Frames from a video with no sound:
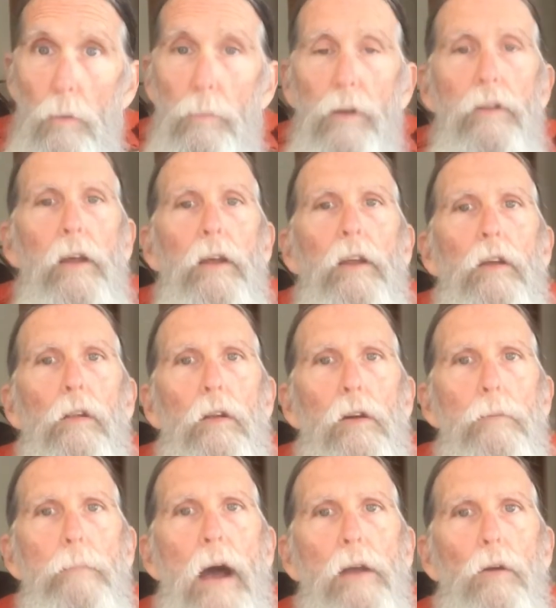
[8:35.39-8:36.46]

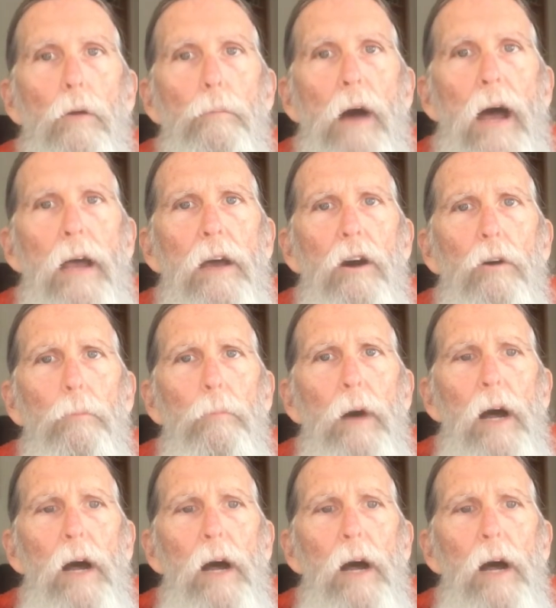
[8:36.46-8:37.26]
particular microbiome.